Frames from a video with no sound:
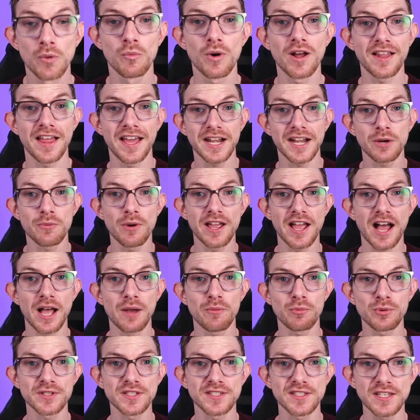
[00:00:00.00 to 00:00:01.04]
Well, anyway,
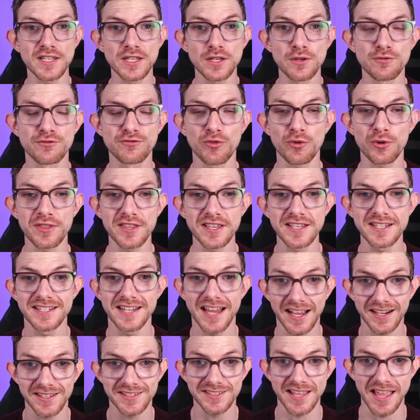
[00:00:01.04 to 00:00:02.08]
I will see you for the
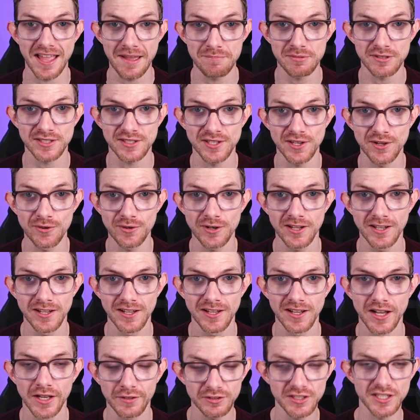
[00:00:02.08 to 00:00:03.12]
next episode
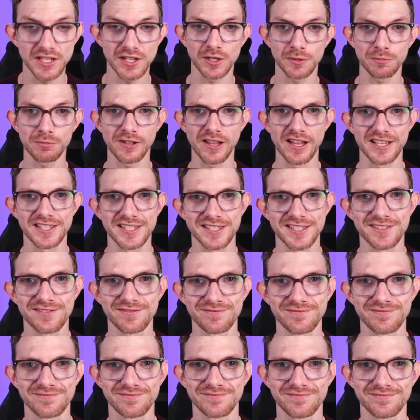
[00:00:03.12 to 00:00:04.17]
of Seeker
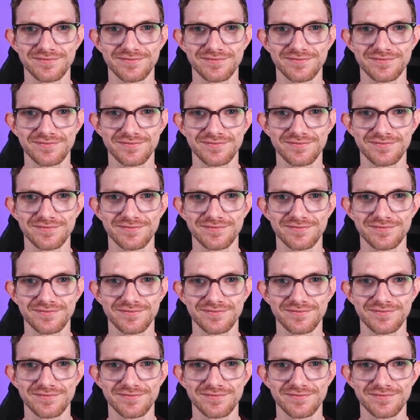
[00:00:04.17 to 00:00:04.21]
Plus.